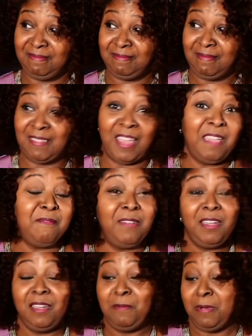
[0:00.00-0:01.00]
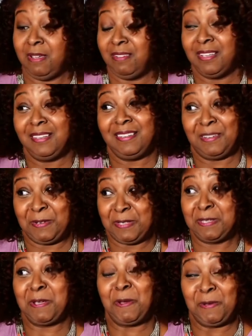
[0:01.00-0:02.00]
they very well could
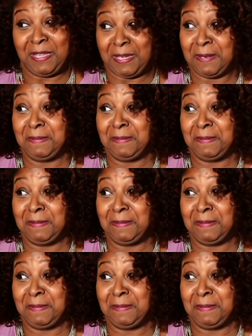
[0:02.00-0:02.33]
notice Colette.